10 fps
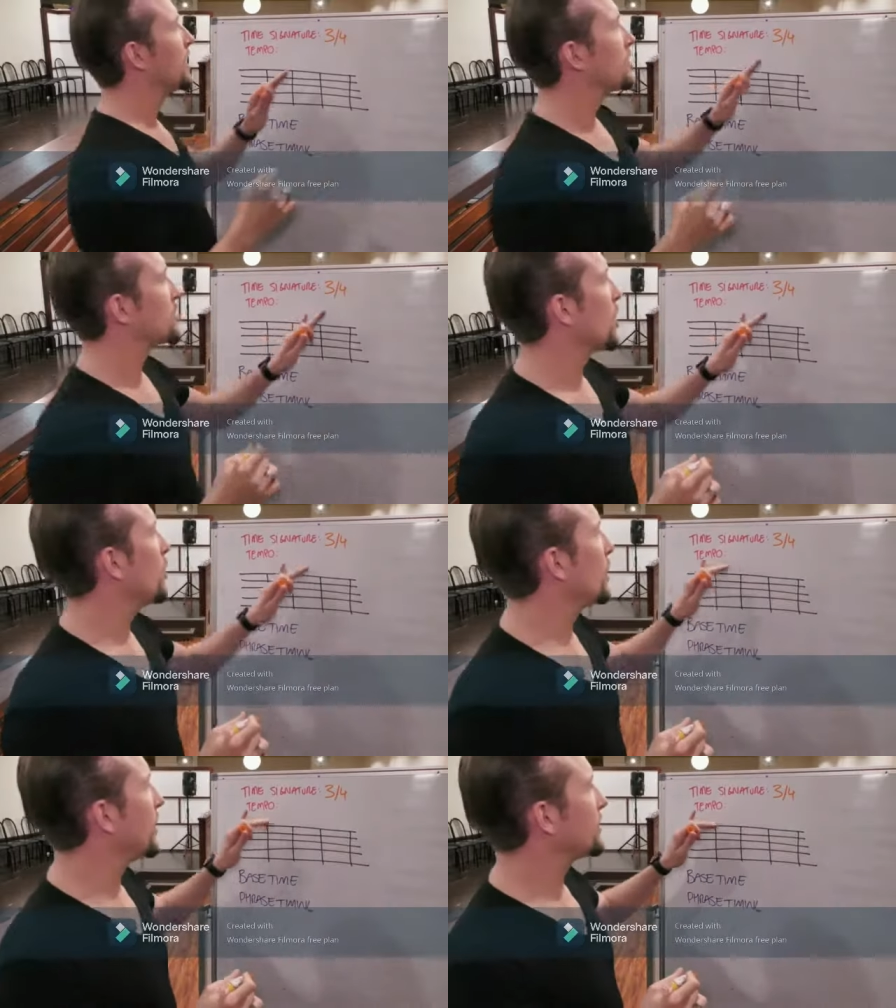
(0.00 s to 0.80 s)

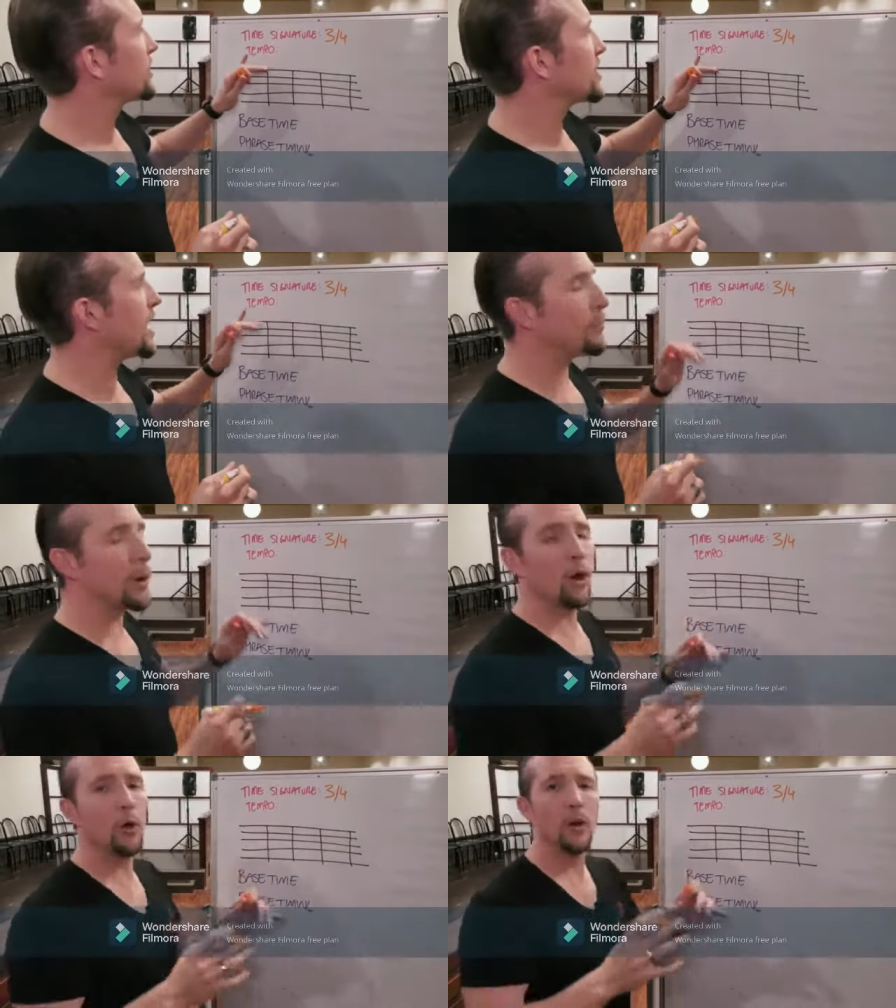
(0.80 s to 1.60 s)
So the
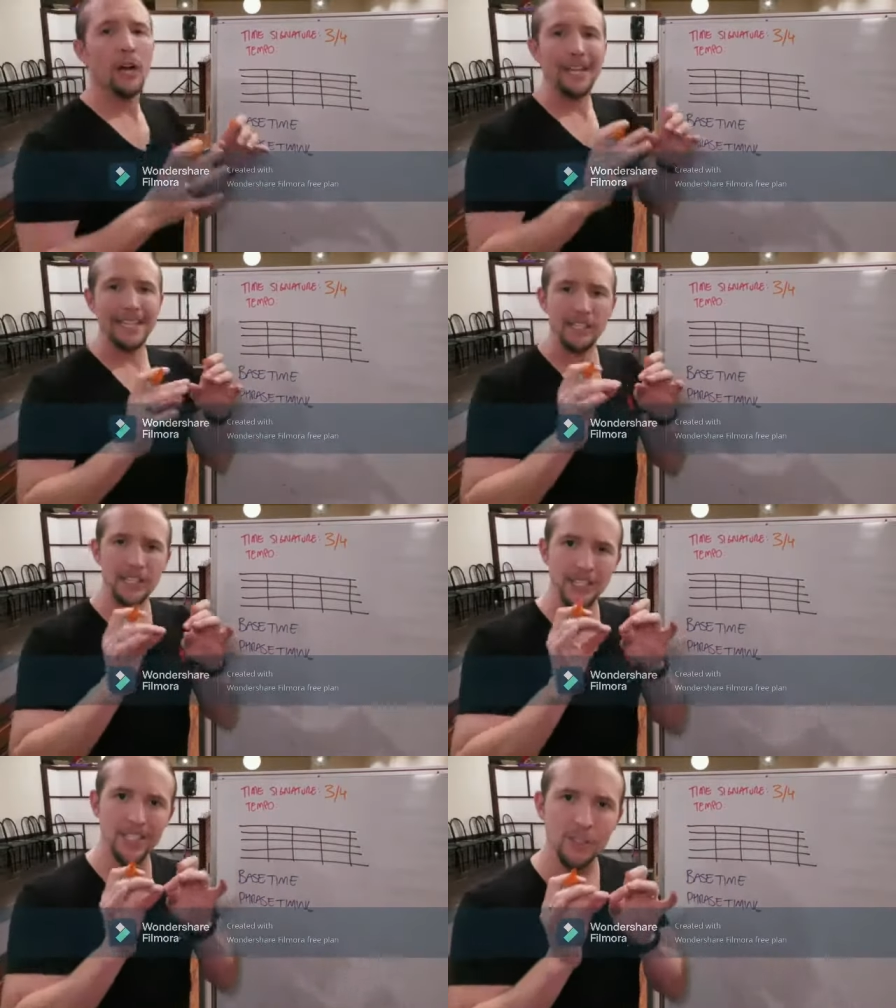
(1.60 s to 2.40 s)
tempo is
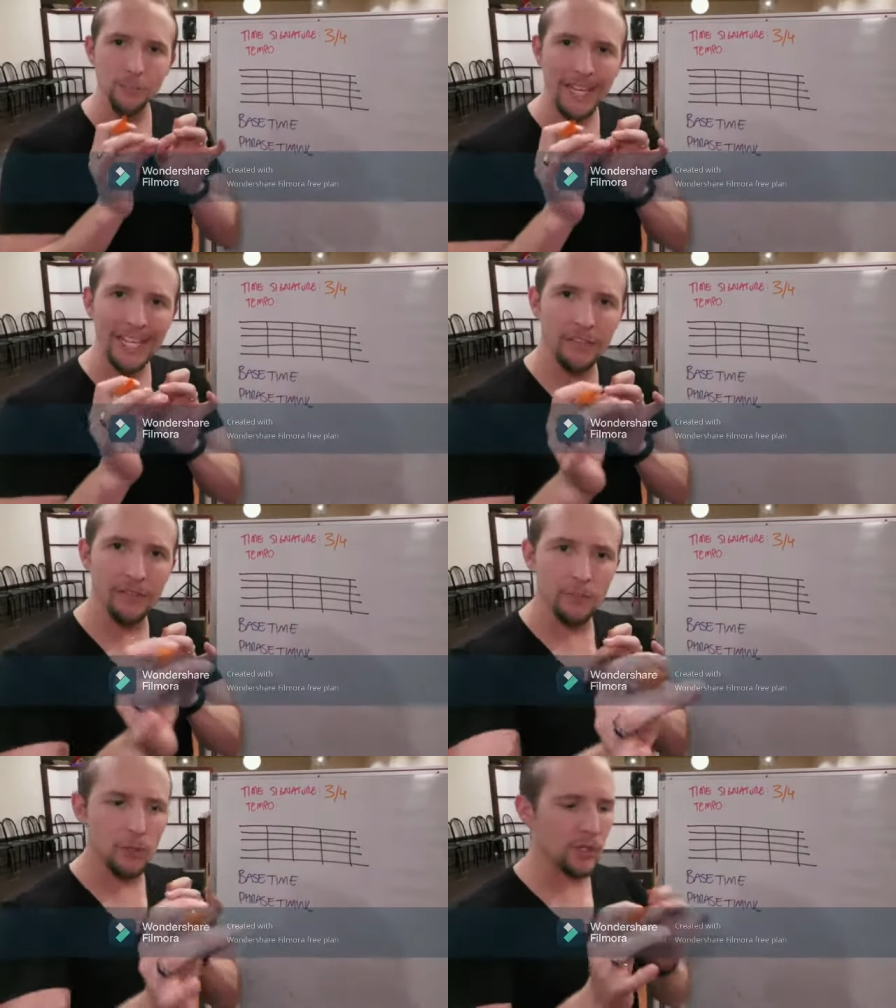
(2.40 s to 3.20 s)
the speed
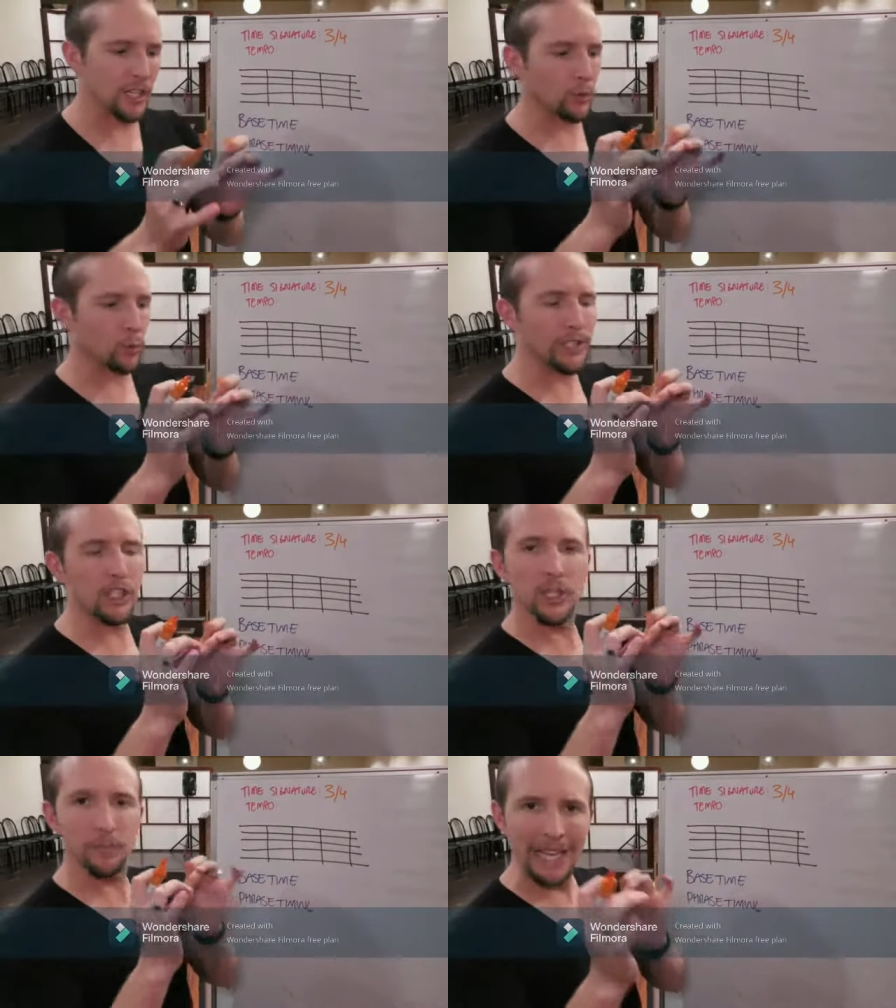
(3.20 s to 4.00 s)
of the music at
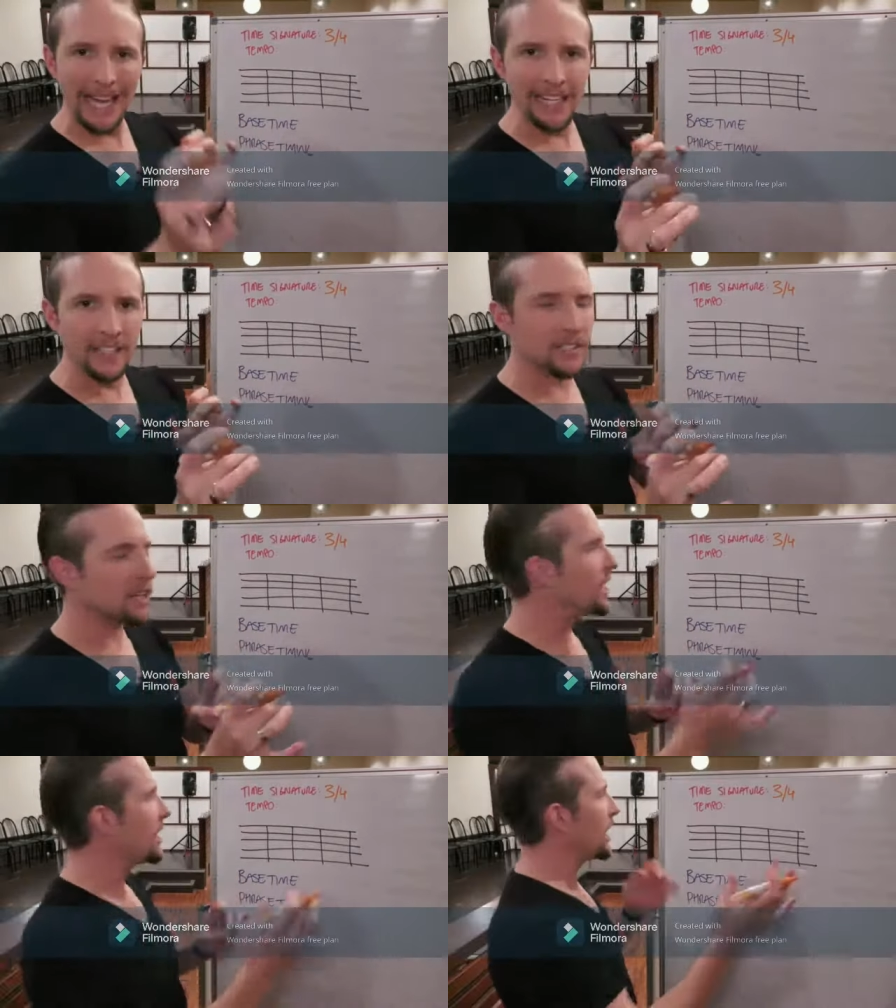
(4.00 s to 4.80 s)
which it plays.
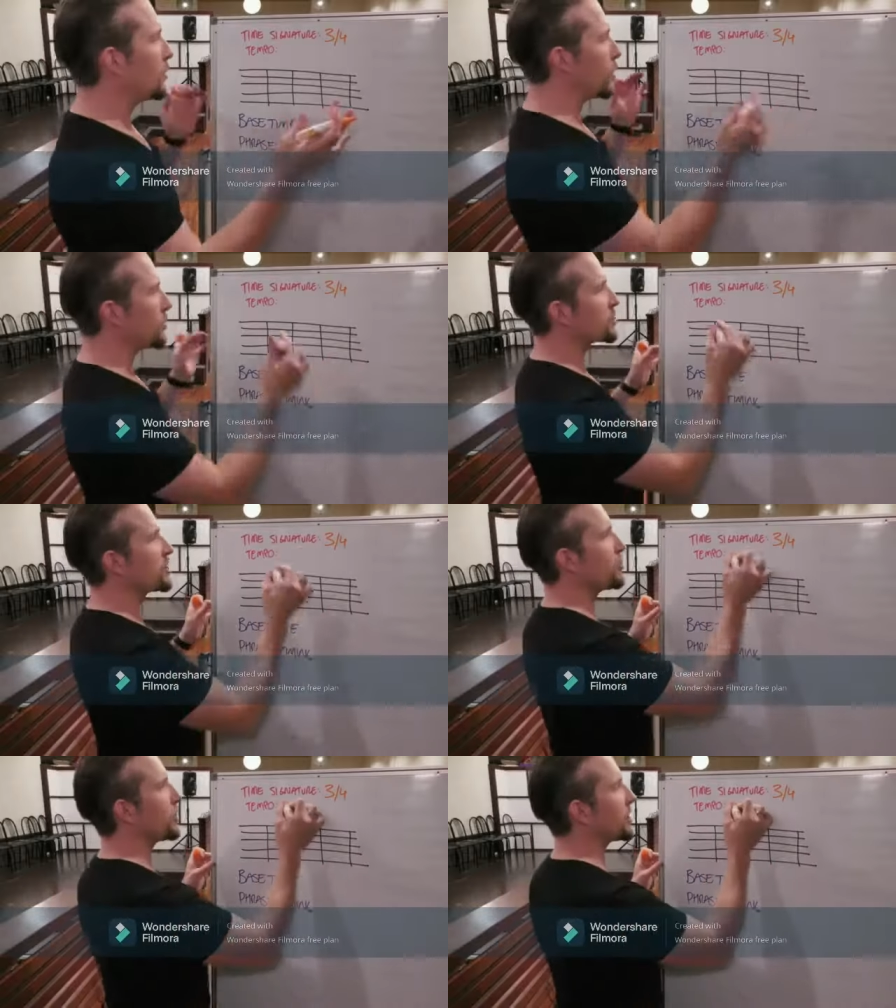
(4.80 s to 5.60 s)
In
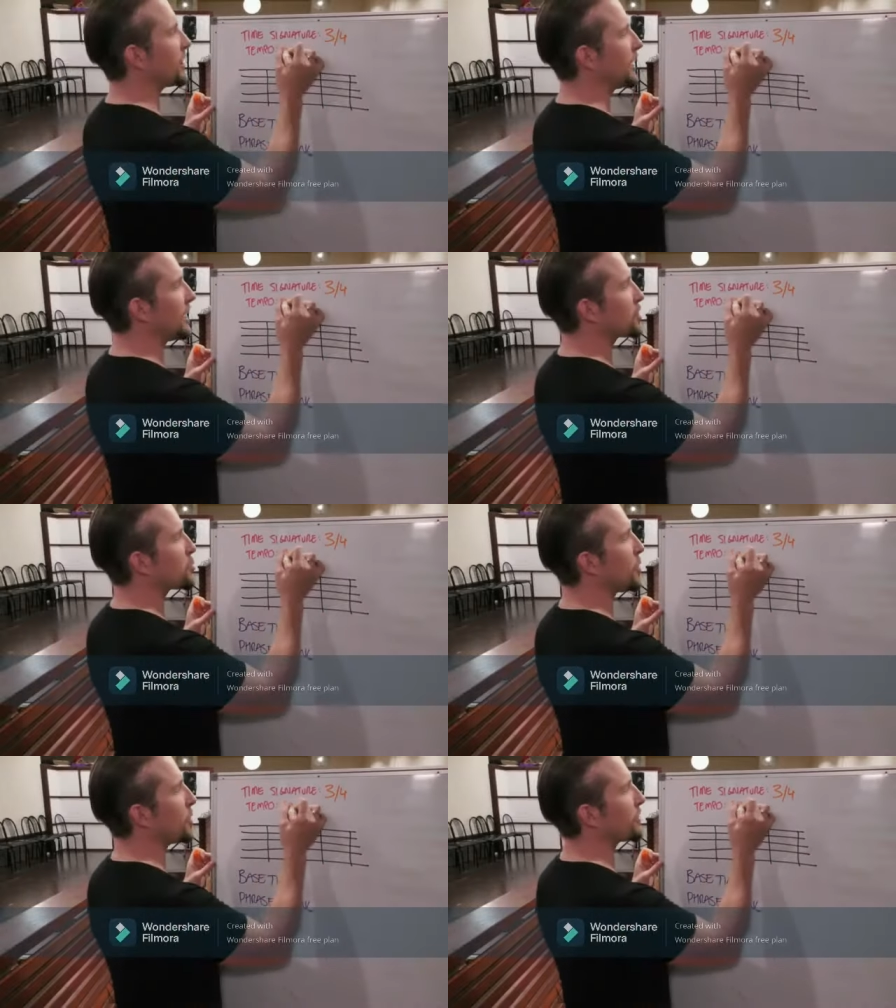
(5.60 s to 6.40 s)
waltz, typically,
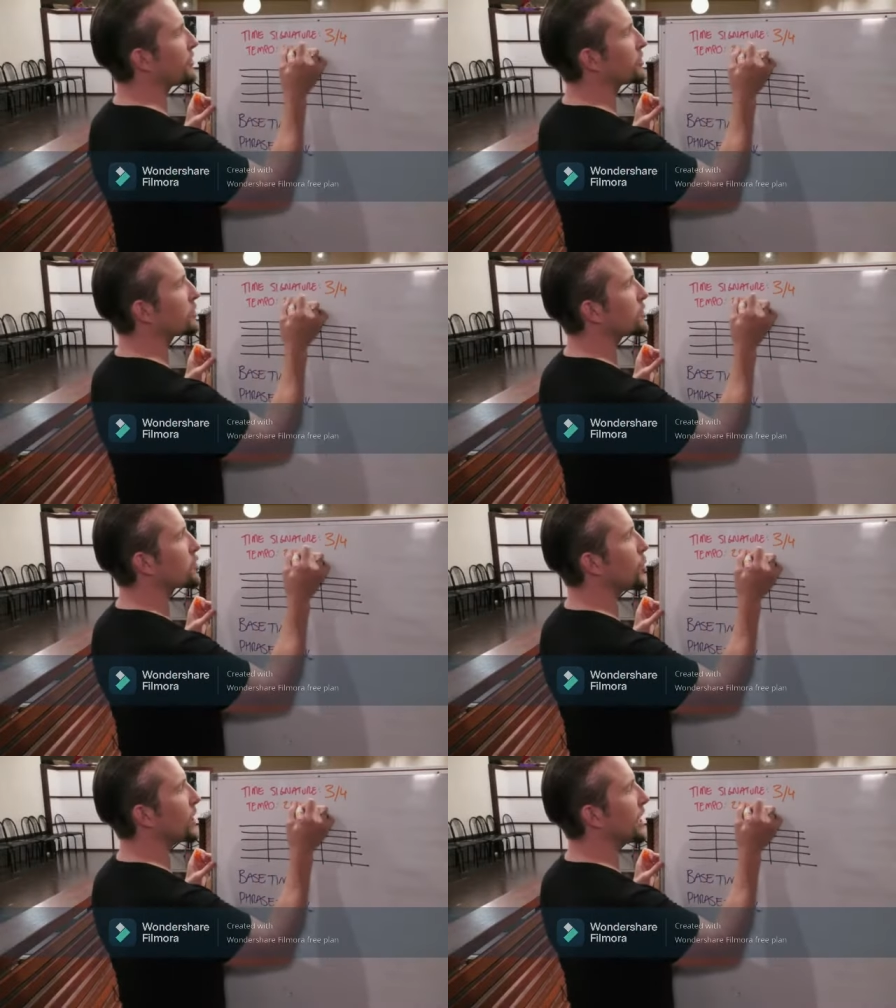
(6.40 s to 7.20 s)
it's what we refer to as
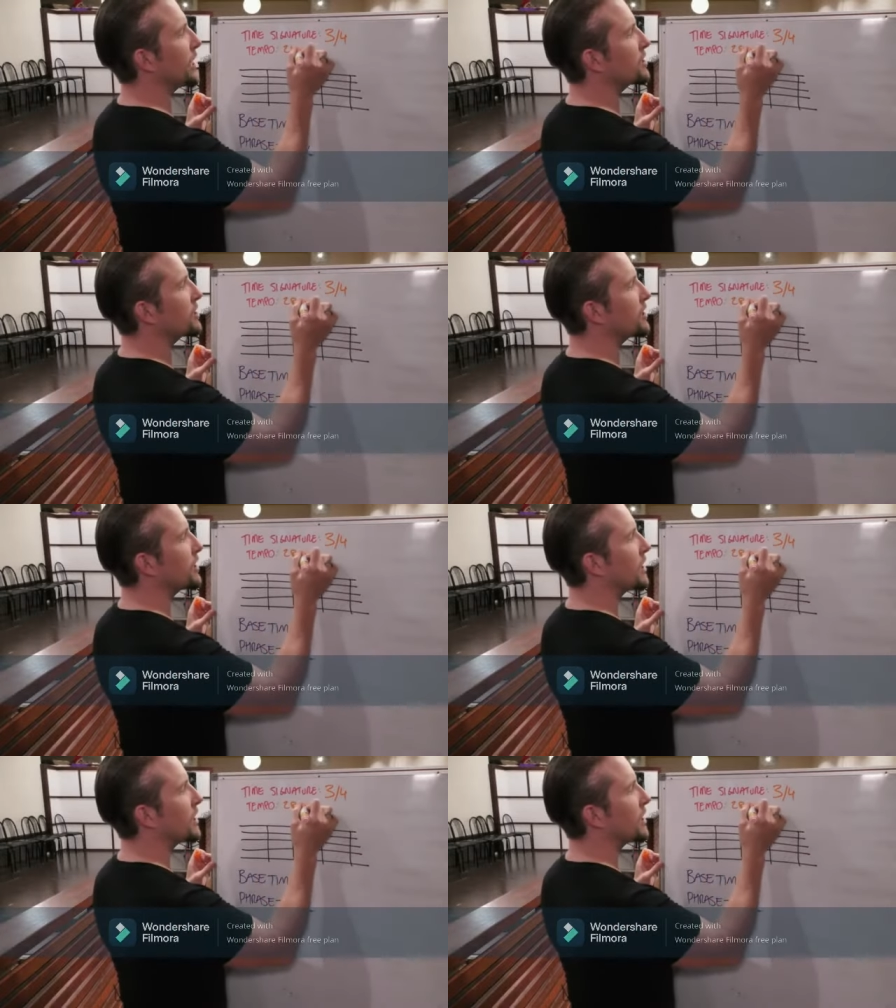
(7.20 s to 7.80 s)
28.